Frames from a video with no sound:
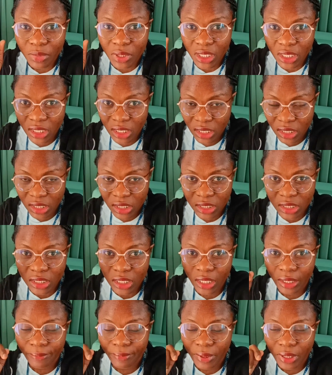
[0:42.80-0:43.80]

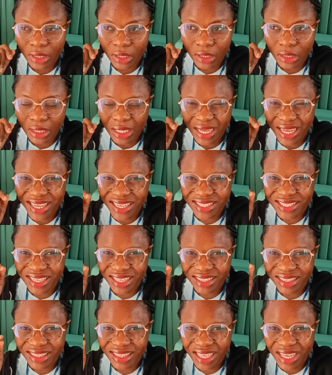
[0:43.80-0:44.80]
is. But as
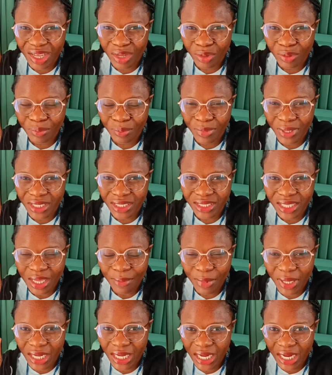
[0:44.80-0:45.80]
at now, by the
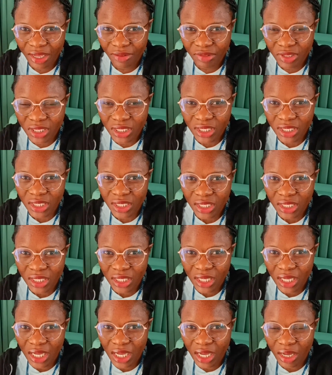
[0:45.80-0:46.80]
time I left,
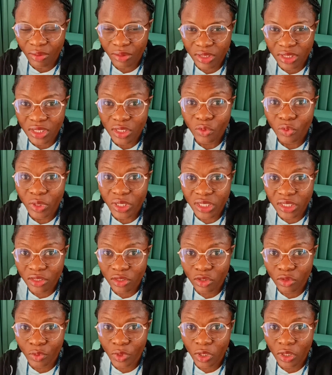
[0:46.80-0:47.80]
I was still
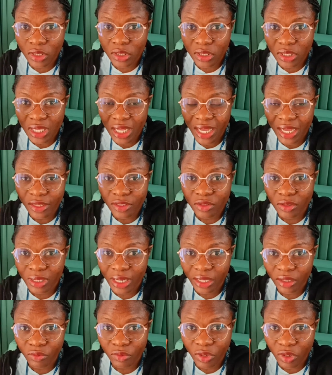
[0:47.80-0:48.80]
waiting because I had to
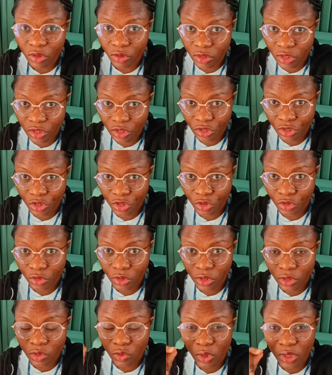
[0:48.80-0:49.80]

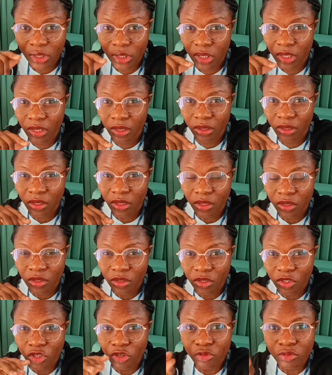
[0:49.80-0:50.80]
reconstitute. It was a
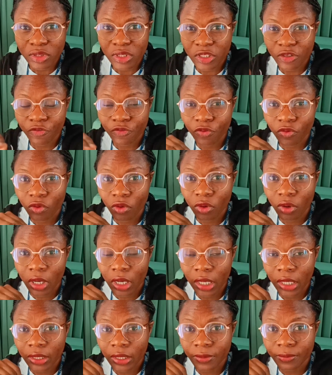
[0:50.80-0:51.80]
QC
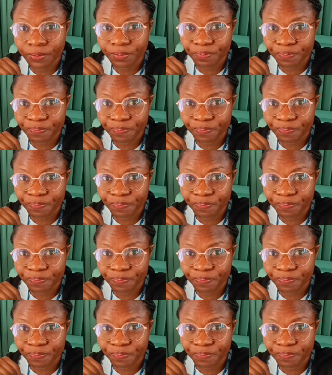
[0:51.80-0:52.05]
for